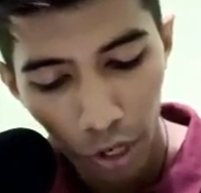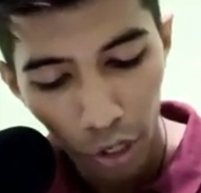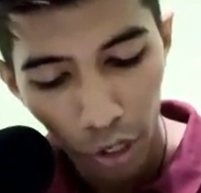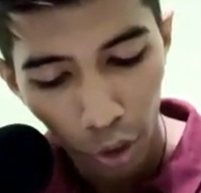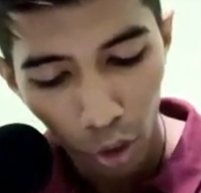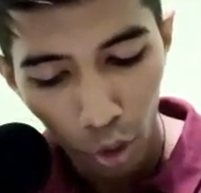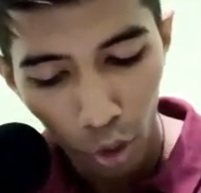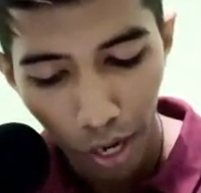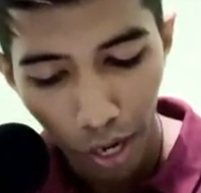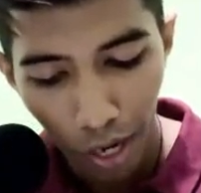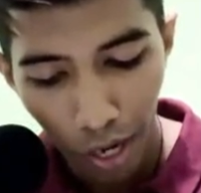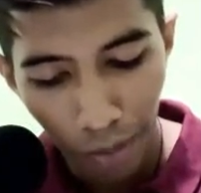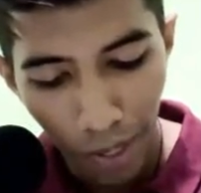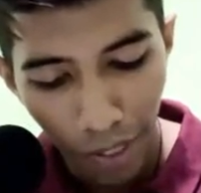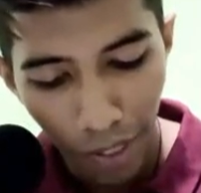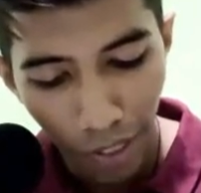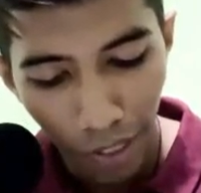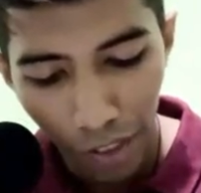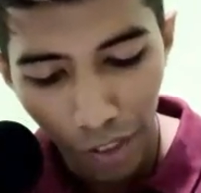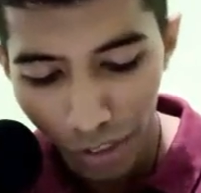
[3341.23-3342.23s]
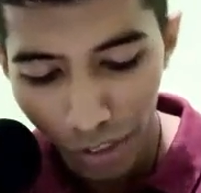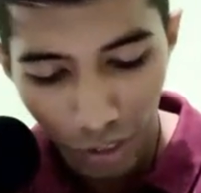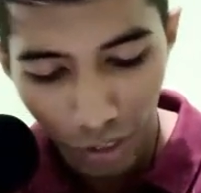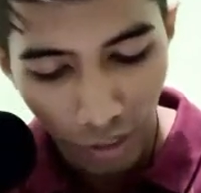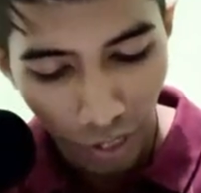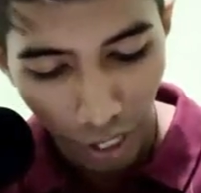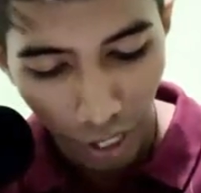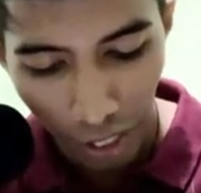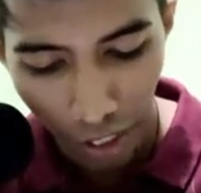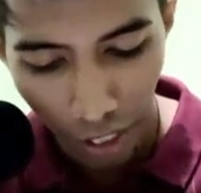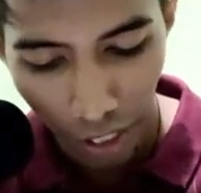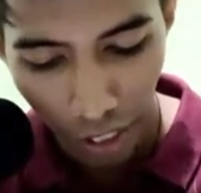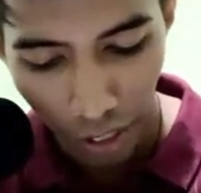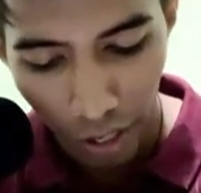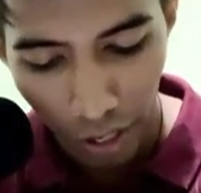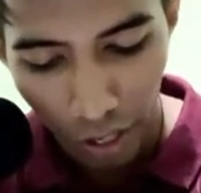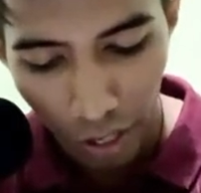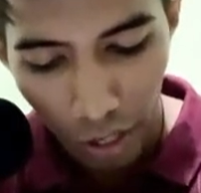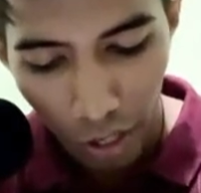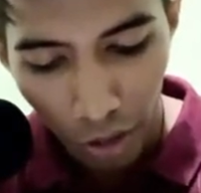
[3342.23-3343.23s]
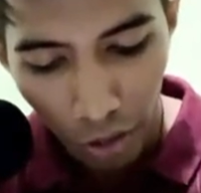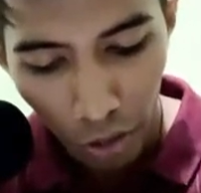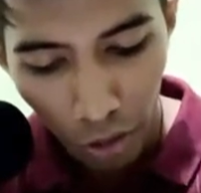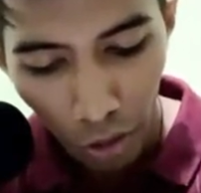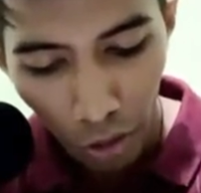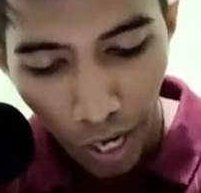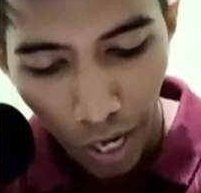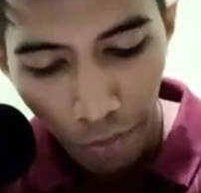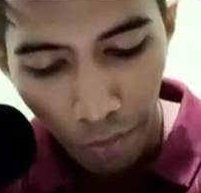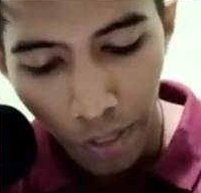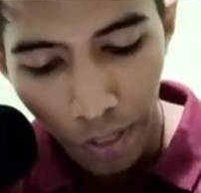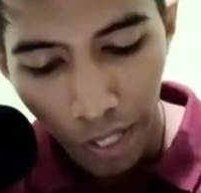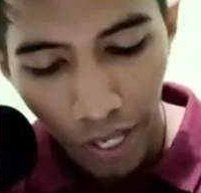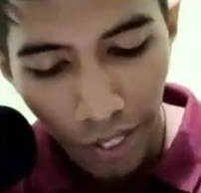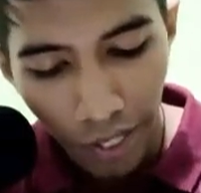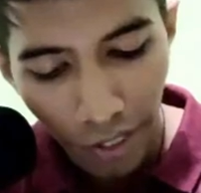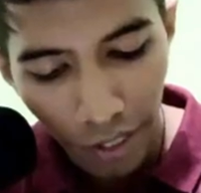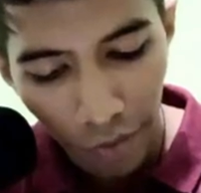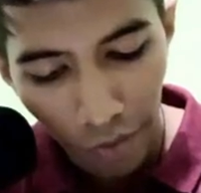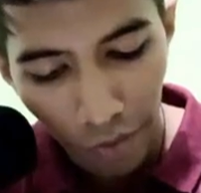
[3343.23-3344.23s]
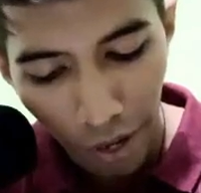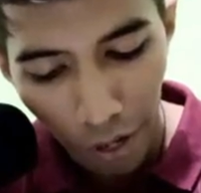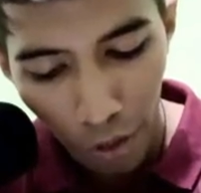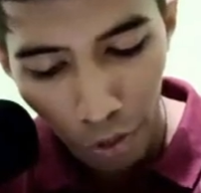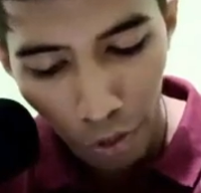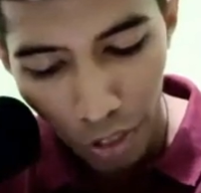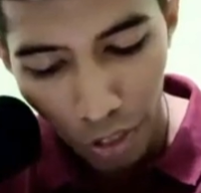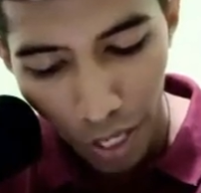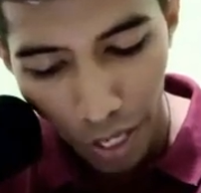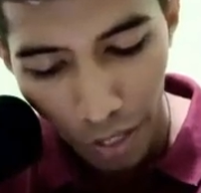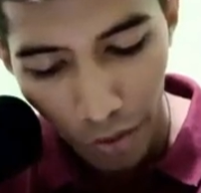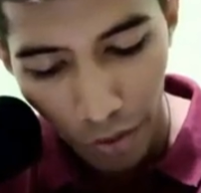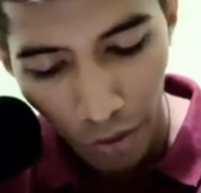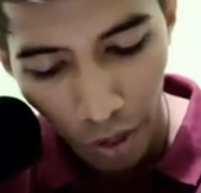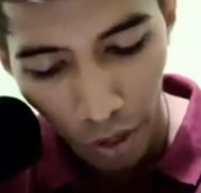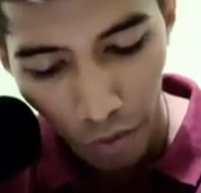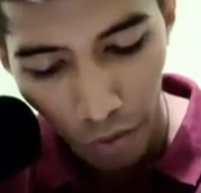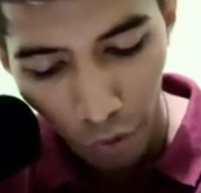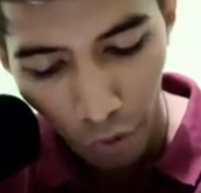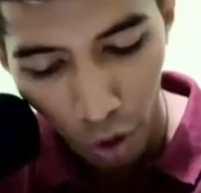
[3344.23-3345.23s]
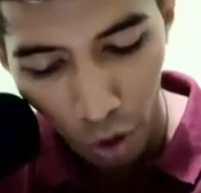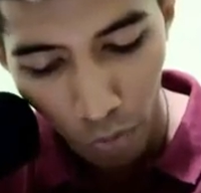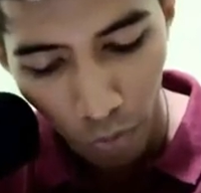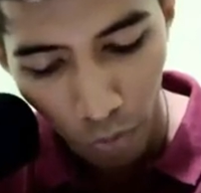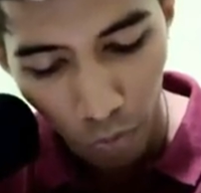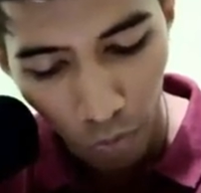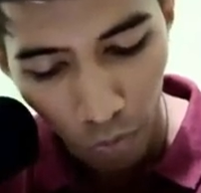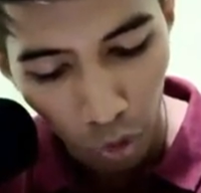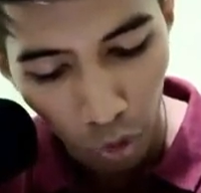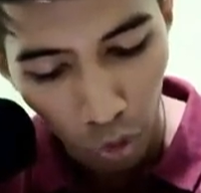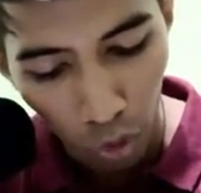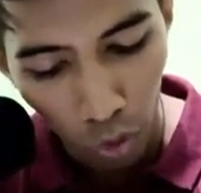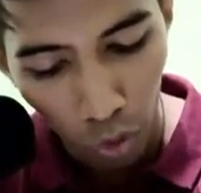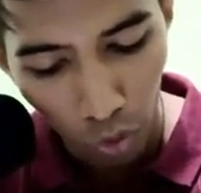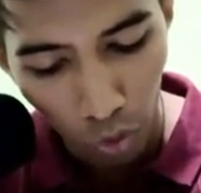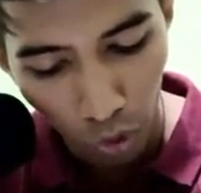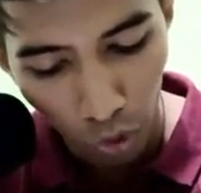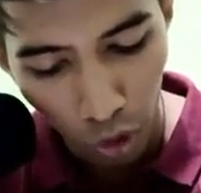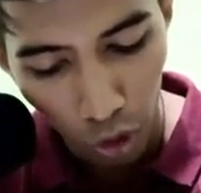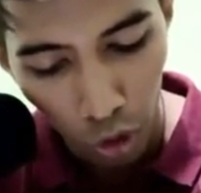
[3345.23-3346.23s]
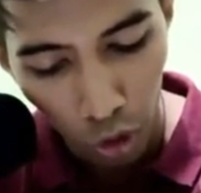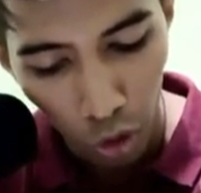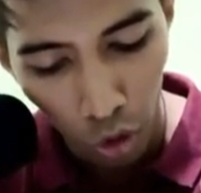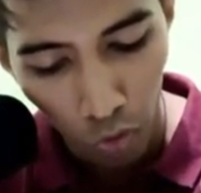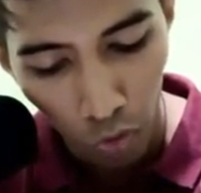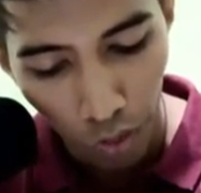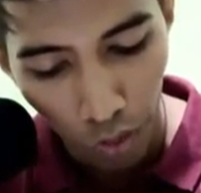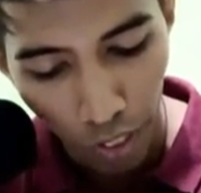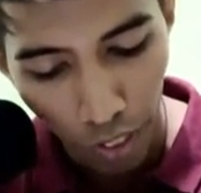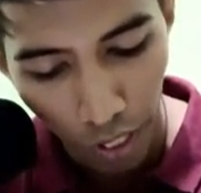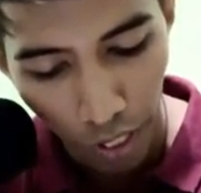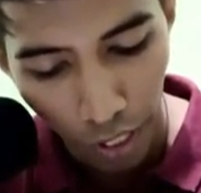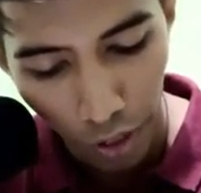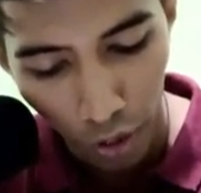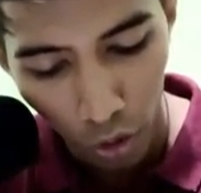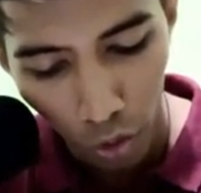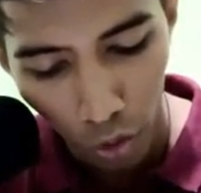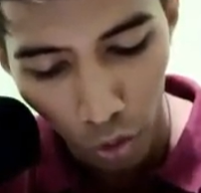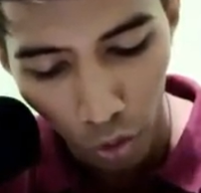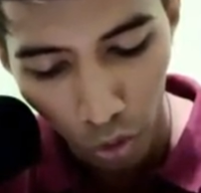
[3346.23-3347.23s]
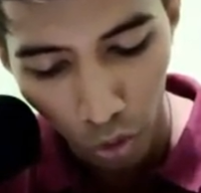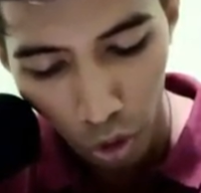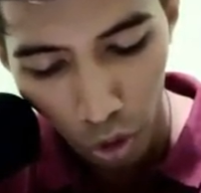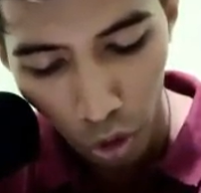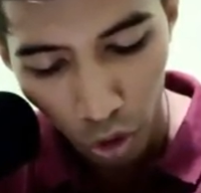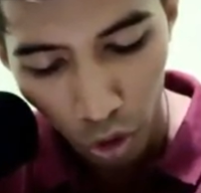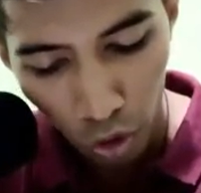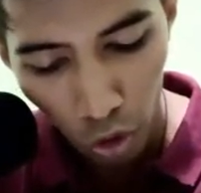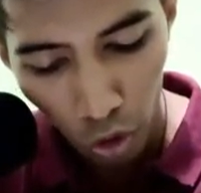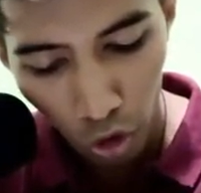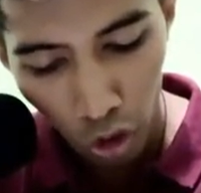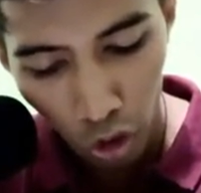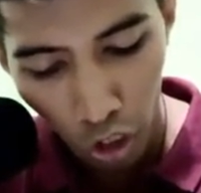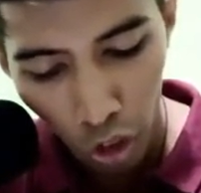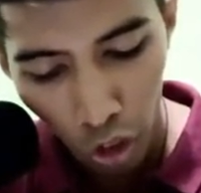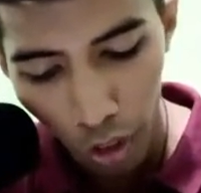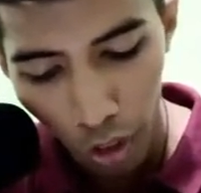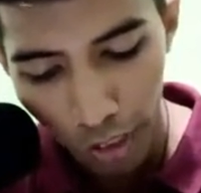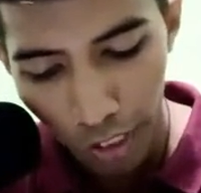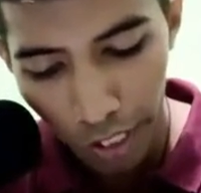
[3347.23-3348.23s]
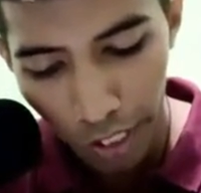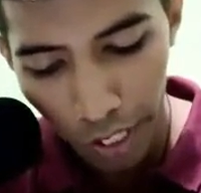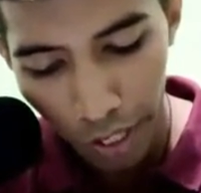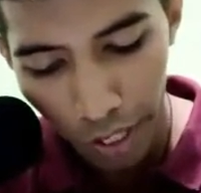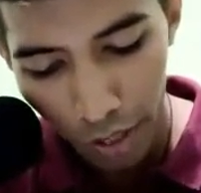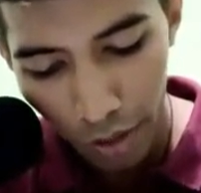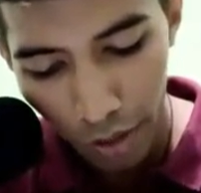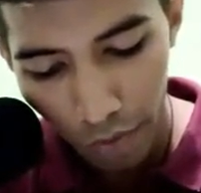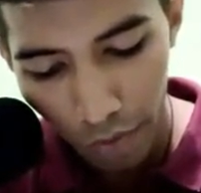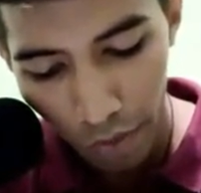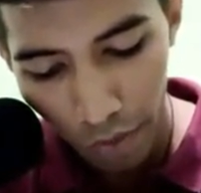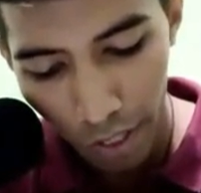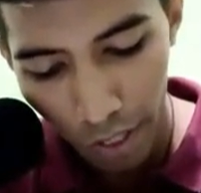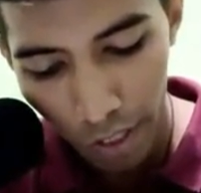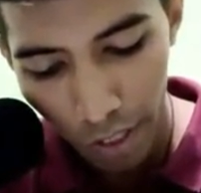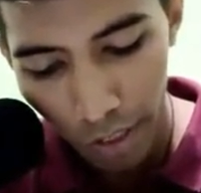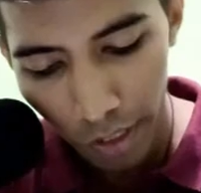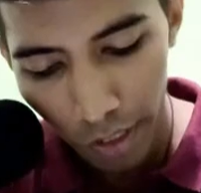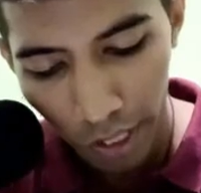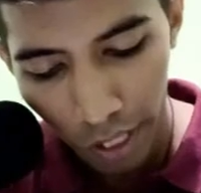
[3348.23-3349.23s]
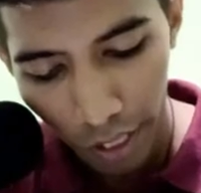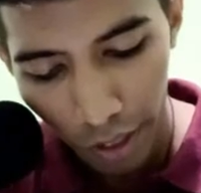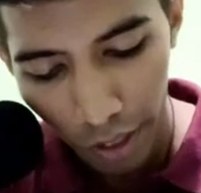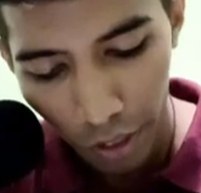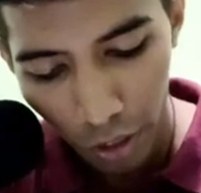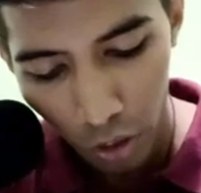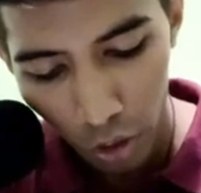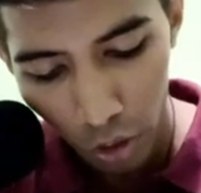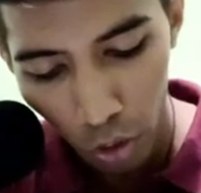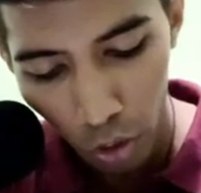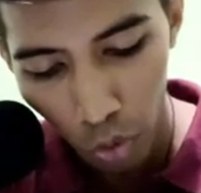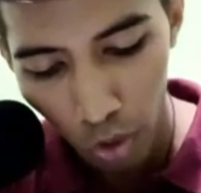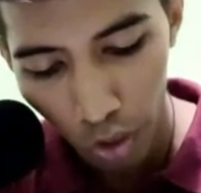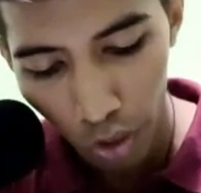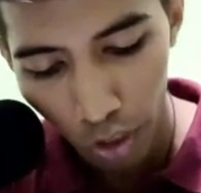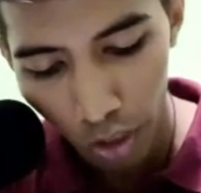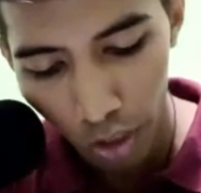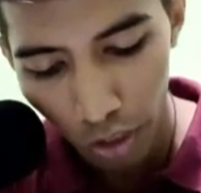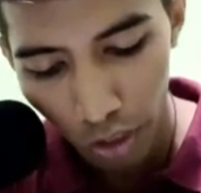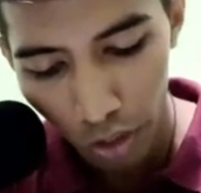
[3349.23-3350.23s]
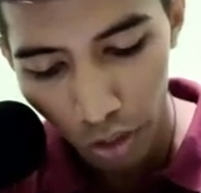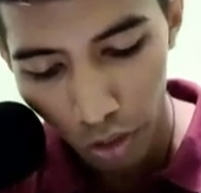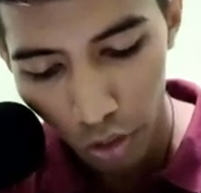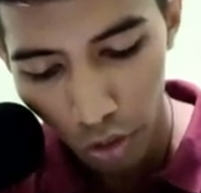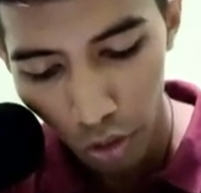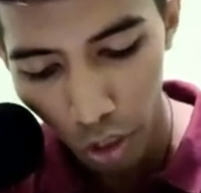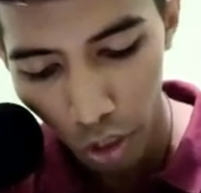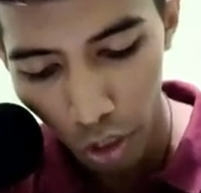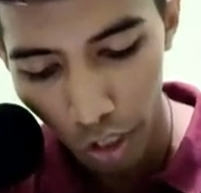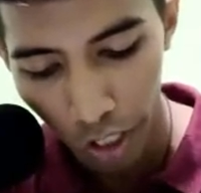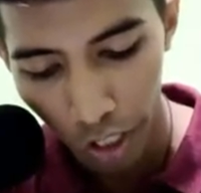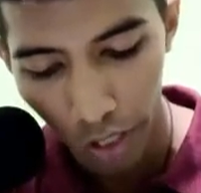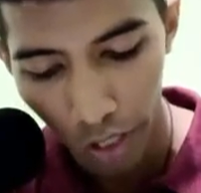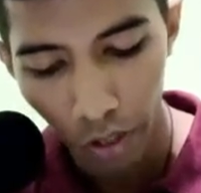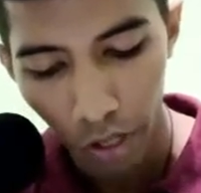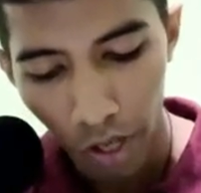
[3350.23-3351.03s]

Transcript: 2 elements it's contain. So let me write the values like from 2, 0, 1 and 2. So 0 is here, 1 is here, 2 is not here.